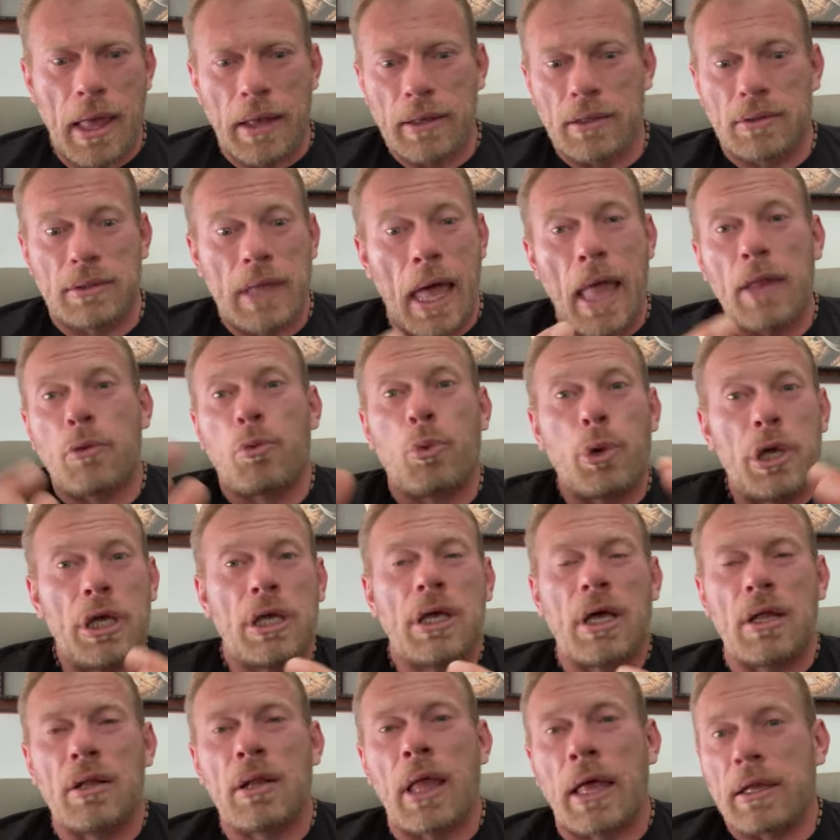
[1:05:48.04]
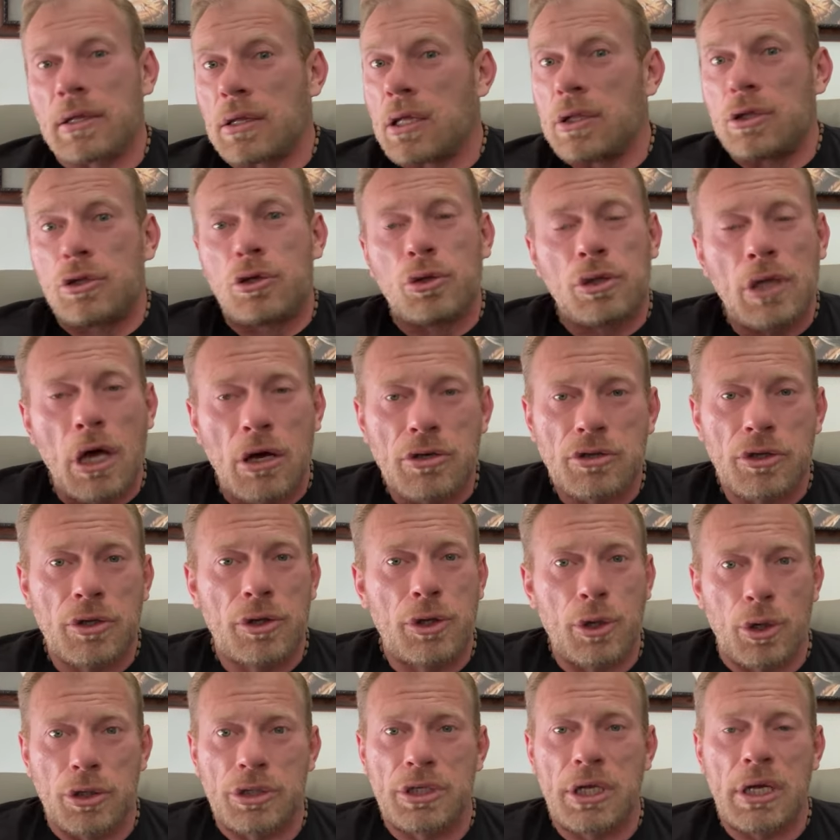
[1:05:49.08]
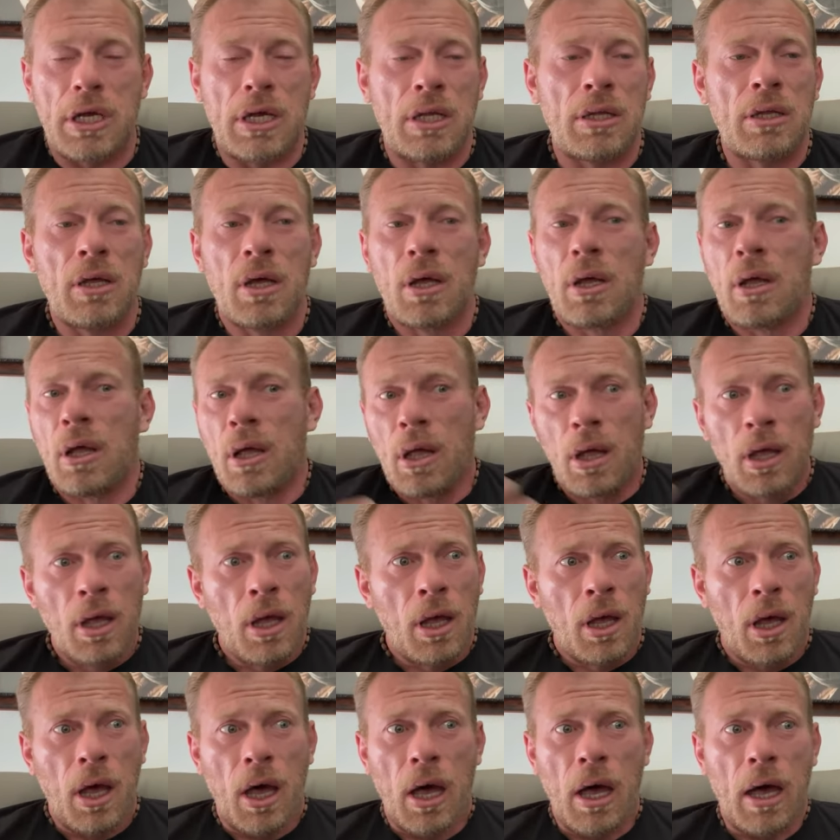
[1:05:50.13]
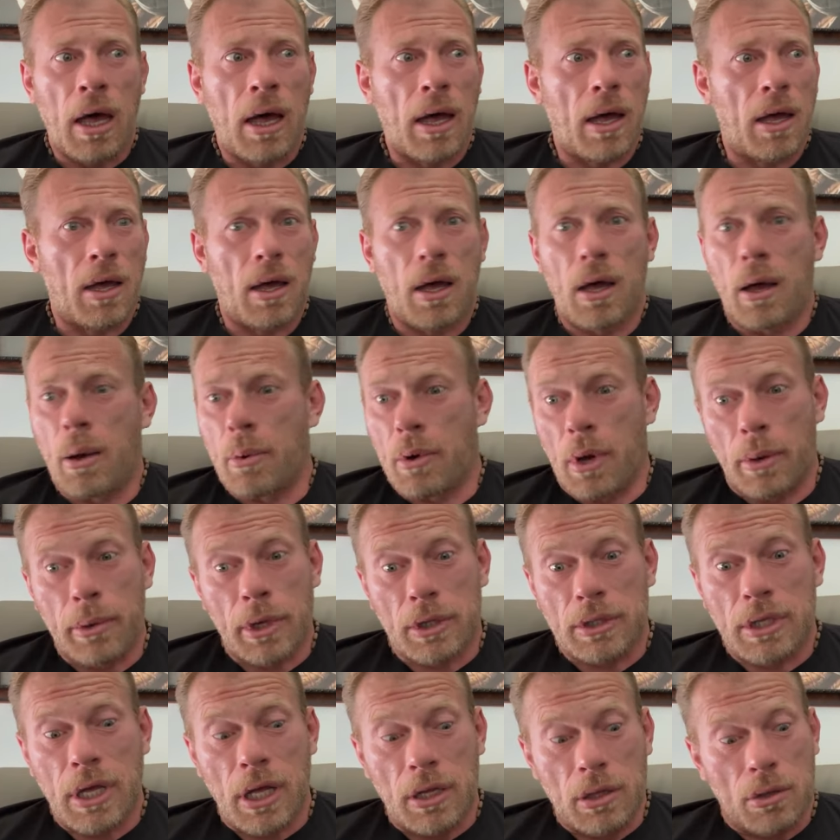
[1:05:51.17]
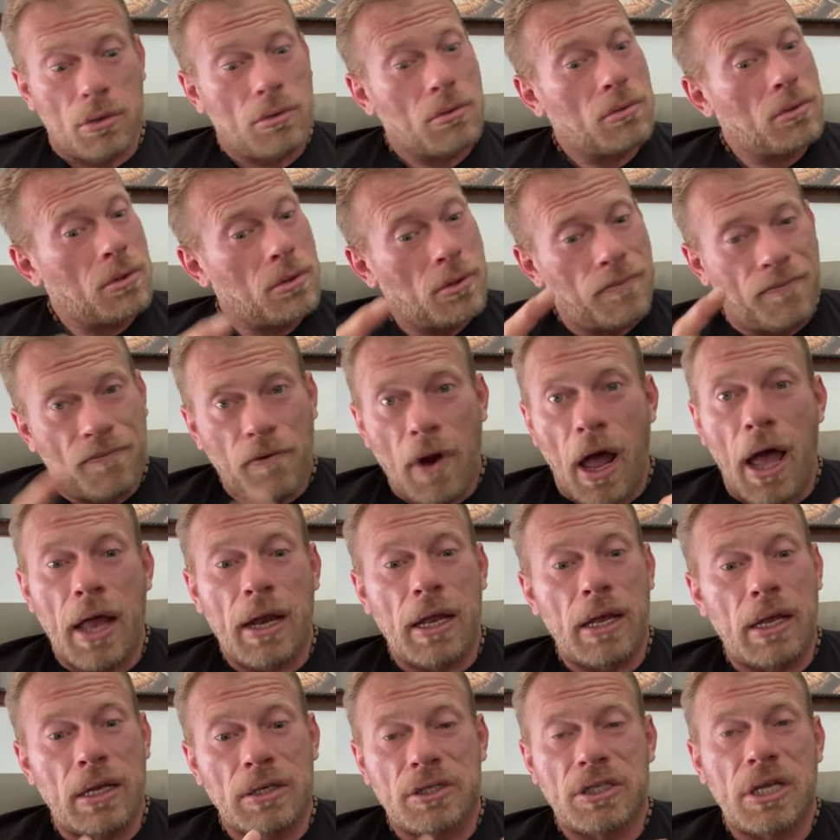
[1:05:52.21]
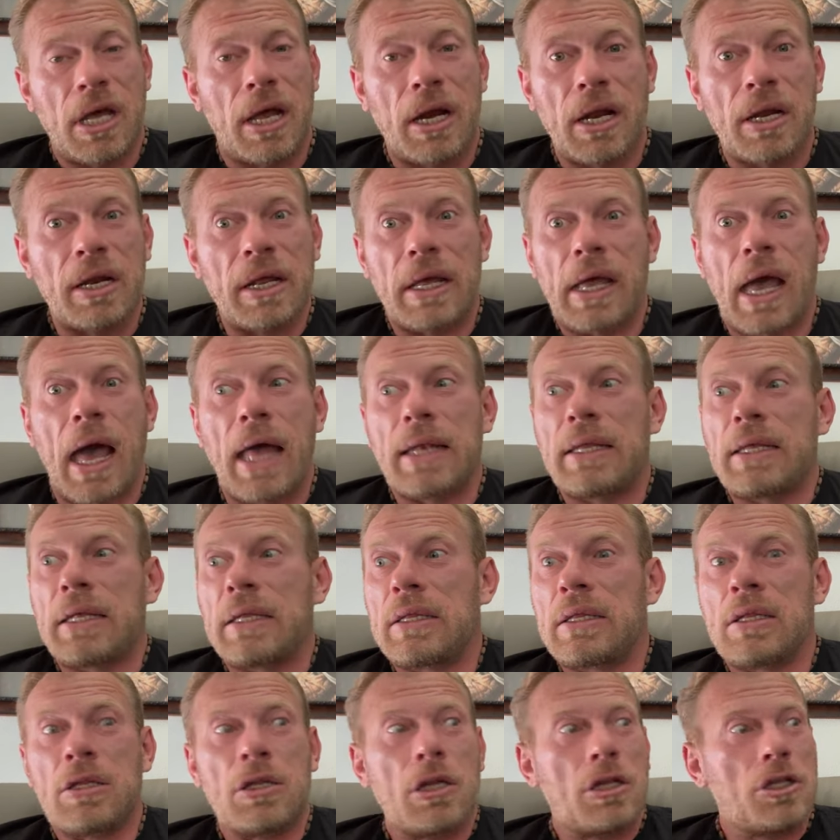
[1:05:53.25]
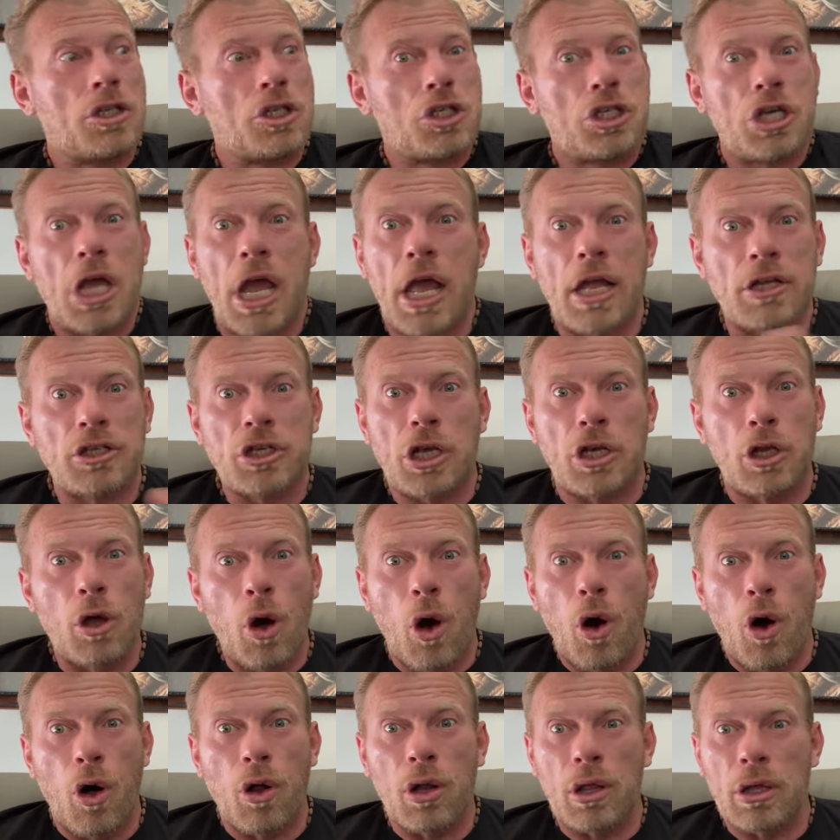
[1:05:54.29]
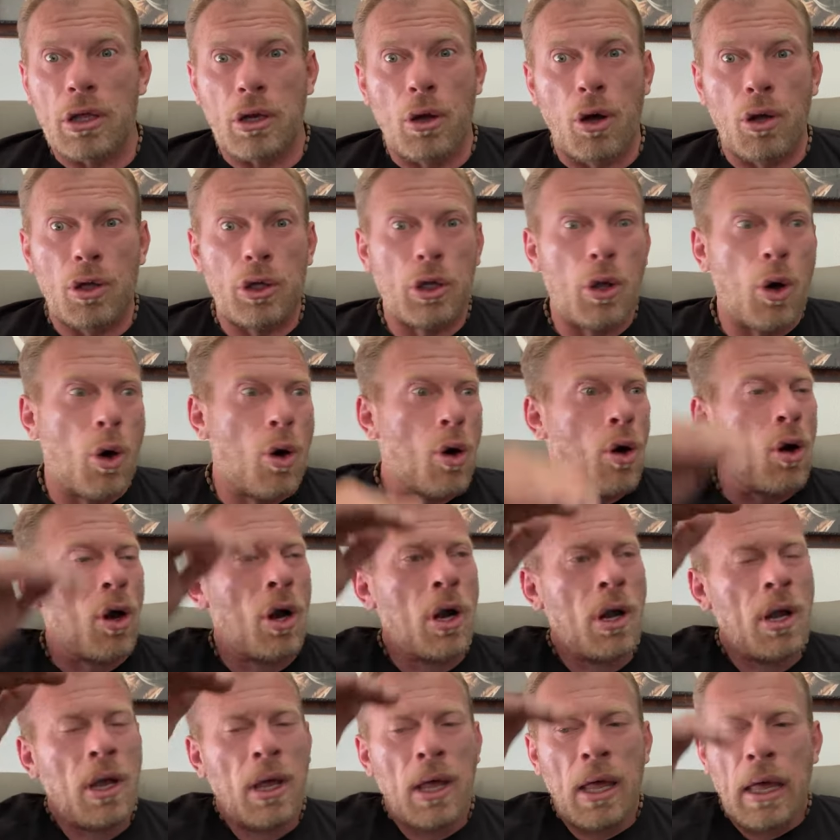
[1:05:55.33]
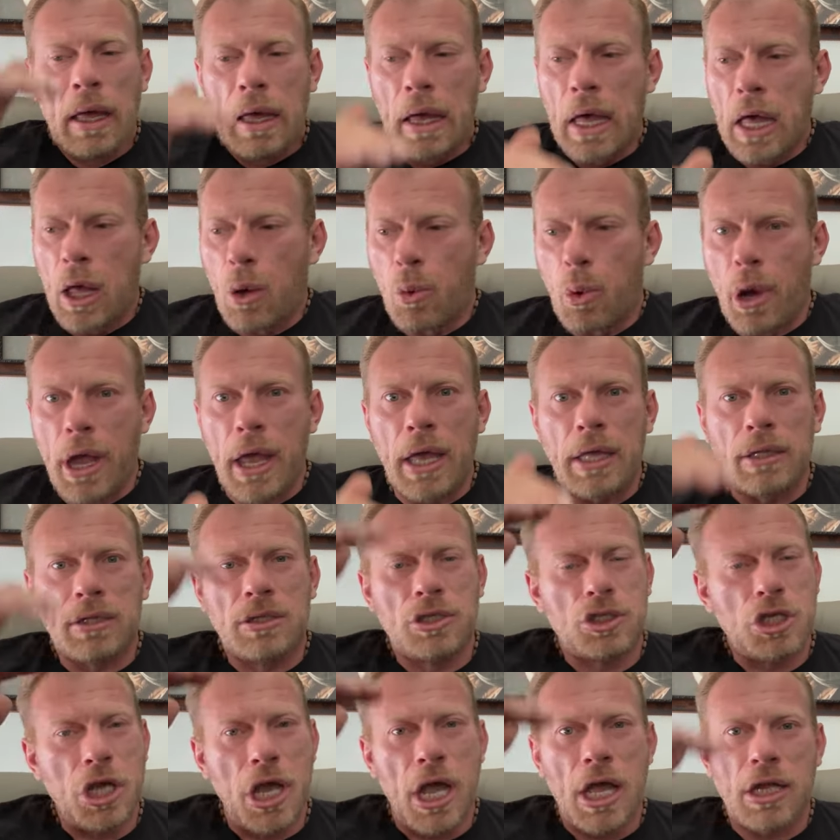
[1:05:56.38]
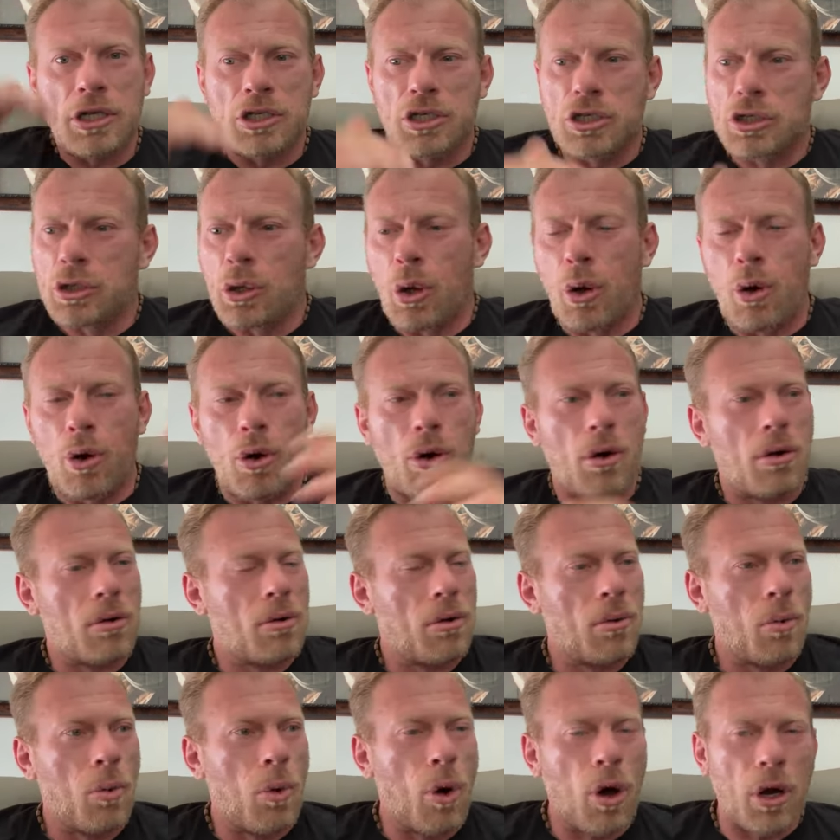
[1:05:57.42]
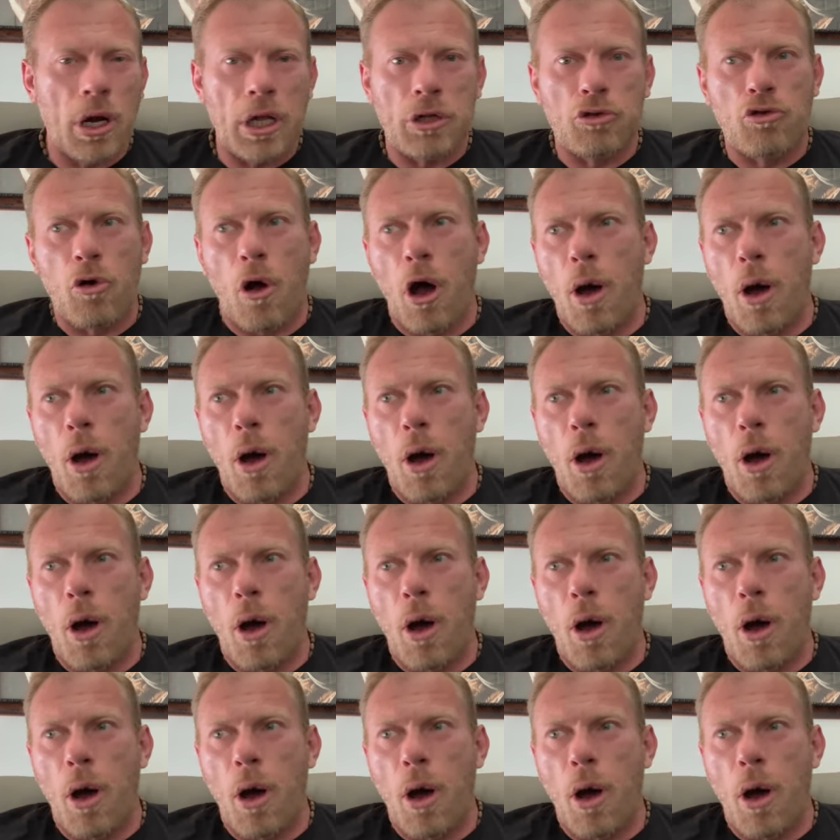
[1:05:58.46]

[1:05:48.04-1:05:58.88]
like that weekend, like in 2013, I'm gonna tell you, Friday and Saturday I didn't change at all, you know, no weight change, no water